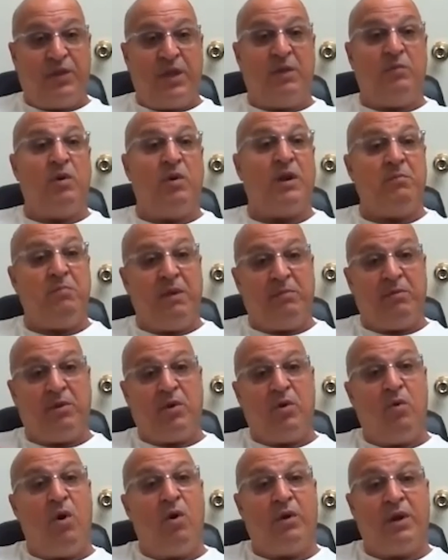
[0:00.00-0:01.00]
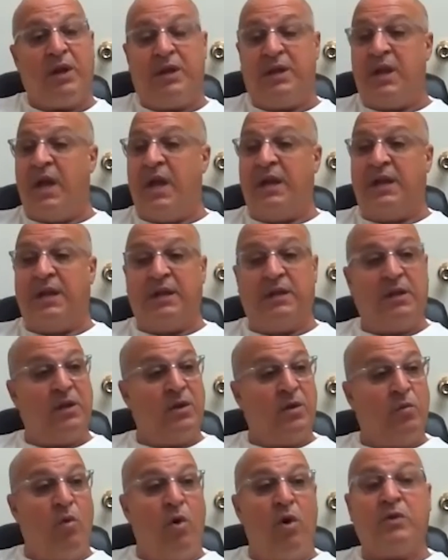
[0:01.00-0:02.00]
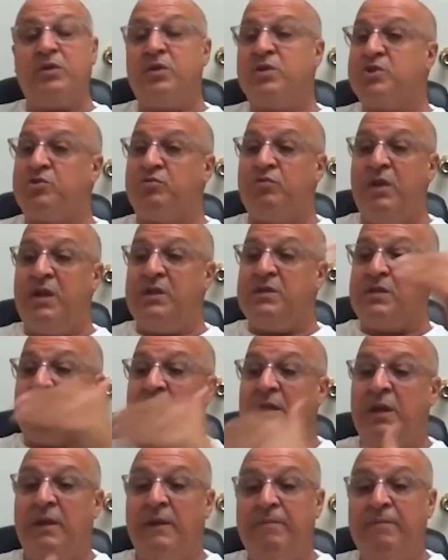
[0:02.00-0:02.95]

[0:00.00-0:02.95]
They want to be able to go out at night and walk the streets and,